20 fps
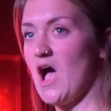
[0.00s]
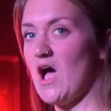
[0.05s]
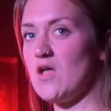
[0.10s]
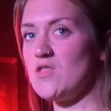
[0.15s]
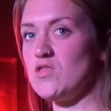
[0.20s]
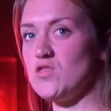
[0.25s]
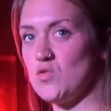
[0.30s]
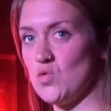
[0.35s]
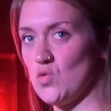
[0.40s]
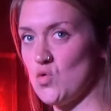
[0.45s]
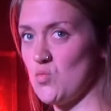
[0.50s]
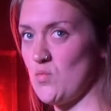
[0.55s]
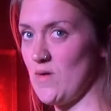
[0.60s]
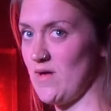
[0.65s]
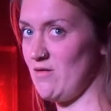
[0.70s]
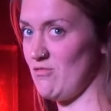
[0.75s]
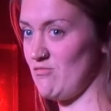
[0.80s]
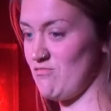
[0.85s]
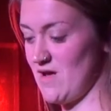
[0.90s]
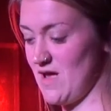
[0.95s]
A
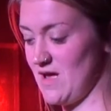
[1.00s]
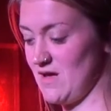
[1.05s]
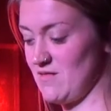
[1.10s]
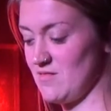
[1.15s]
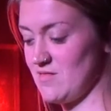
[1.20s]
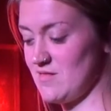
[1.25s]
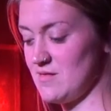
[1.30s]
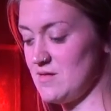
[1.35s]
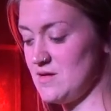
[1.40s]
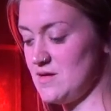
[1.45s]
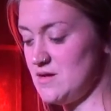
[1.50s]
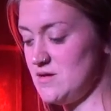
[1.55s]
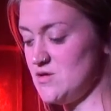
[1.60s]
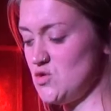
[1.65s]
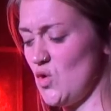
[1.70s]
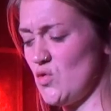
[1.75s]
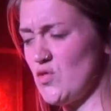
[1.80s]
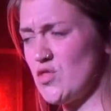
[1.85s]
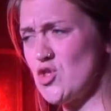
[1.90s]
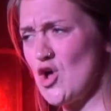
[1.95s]
doorbell rings.
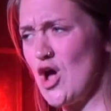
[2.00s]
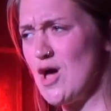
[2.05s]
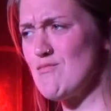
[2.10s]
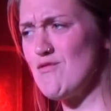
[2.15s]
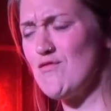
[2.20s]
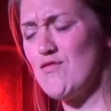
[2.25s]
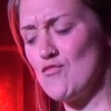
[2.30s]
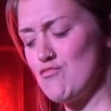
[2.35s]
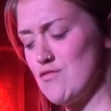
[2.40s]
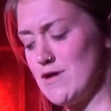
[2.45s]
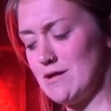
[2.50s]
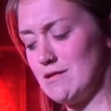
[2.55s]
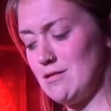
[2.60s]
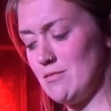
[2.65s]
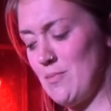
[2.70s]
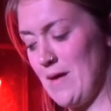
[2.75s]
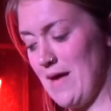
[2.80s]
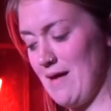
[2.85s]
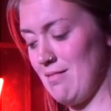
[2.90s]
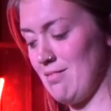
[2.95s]
Not the chime of a real
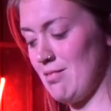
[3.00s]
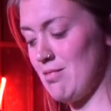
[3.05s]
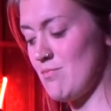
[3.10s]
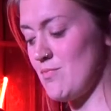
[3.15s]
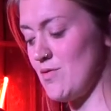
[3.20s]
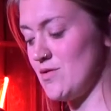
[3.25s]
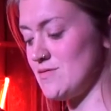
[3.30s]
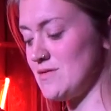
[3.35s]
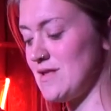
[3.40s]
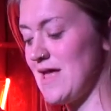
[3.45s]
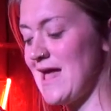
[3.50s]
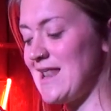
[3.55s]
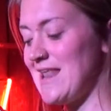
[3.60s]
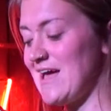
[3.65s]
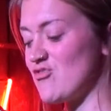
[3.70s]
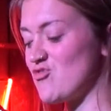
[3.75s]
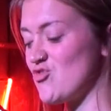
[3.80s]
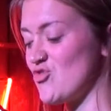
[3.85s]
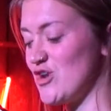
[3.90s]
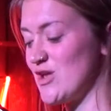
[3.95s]
bell, but an
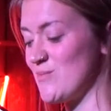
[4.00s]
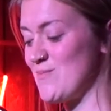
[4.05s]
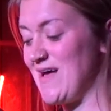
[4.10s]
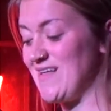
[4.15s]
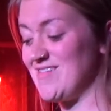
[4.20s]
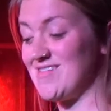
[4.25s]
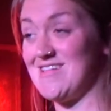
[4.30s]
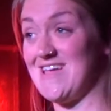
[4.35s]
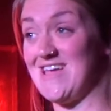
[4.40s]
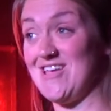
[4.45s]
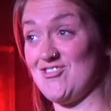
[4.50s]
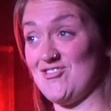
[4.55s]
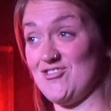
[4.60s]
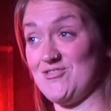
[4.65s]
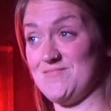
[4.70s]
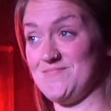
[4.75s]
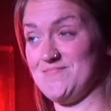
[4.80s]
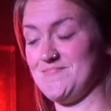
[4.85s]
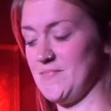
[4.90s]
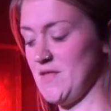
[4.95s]
electronic pastiche.
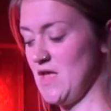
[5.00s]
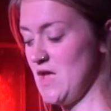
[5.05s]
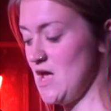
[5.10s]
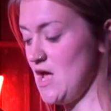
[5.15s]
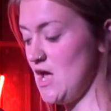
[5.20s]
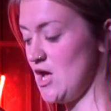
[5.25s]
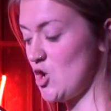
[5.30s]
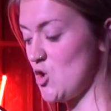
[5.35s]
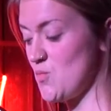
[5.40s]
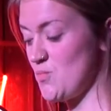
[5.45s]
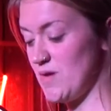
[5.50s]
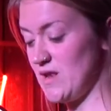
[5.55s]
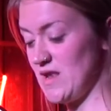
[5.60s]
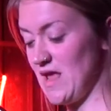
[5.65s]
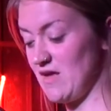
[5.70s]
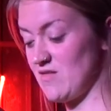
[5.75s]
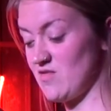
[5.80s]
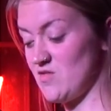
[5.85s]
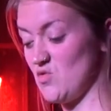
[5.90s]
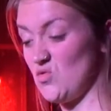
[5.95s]
Could be
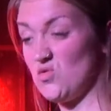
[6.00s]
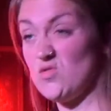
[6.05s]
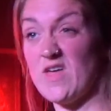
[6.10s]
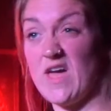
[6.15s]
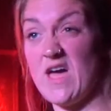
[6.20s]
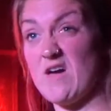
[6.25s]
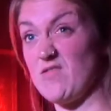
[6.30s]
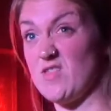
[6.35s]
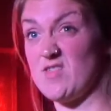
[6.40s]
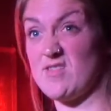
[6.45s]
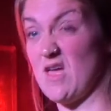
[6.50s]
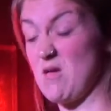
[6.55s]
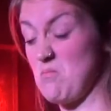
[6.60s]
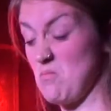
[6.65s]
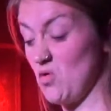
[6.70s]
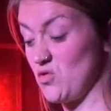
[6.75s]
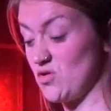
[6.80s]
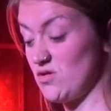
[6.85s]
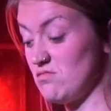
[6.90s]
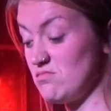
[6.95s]
next door, they have the same
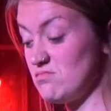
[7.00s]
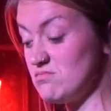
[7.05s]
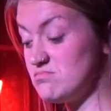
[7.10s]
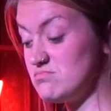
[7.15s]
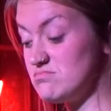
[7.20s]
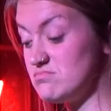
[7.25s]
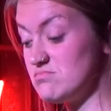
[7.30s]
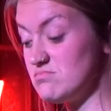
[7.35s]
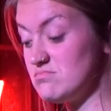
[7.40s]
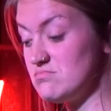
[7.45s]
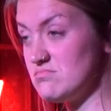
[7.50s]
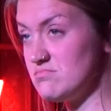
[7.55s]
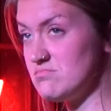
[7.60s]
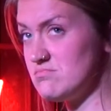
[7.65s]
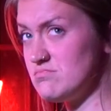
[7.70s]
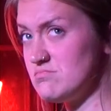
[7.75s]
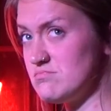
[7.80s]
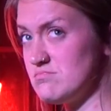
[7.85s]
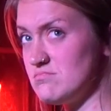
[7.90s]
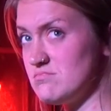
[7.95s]
model.
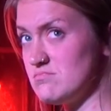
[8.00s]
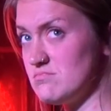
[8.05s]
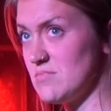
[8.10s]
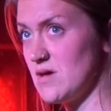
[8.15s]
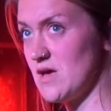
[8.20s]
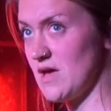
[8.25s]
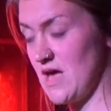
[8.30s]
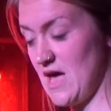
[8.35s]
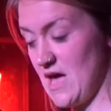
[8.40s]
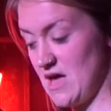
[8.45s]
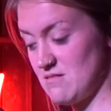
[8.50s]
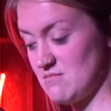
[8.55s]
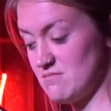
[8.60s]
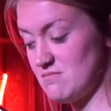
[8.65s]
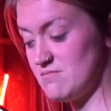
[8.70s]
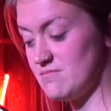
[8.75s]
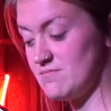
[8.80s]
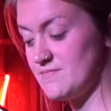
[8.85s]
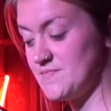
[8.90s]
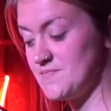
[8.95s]
Again,
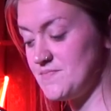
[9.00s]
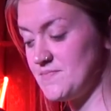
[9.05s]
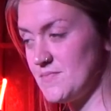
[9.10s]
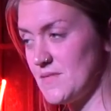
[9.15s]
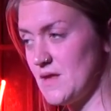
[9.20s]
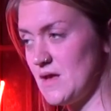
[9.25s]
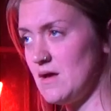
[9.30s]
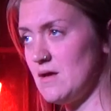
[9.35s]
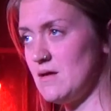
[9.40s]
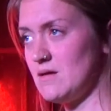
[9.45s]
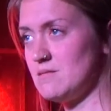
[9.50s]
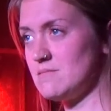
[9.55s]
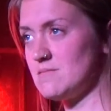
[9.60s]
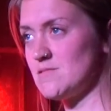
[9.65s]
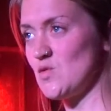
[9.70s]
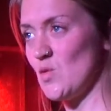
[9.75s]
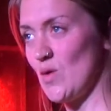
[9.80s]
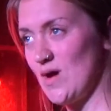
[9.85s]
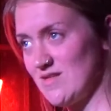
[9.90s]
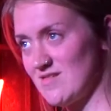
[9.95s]

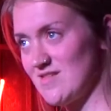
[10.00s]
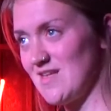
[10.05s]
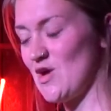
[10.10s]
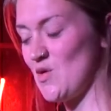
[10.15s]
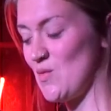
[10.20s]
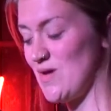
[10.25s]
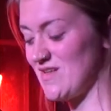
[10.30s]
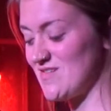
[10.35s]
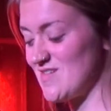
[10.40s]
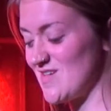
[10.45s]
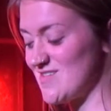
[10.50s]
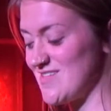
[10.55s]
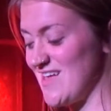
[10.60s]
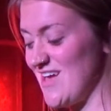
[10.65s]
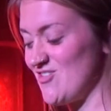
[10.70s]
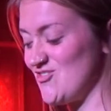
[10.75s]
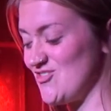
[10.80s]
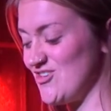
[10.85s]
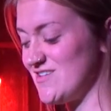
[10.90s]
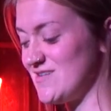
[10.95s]
twice in quick
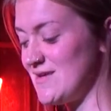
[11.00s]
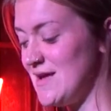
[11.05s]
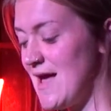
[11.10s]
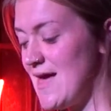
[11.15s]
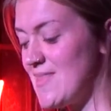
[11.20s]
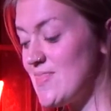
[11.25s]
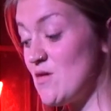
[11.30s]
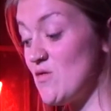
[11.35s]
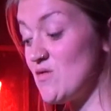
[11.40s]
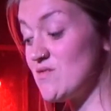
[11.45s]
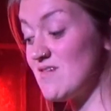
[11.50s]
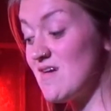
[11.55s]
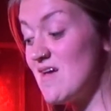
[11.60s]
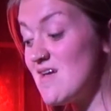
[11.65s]
succession, there is a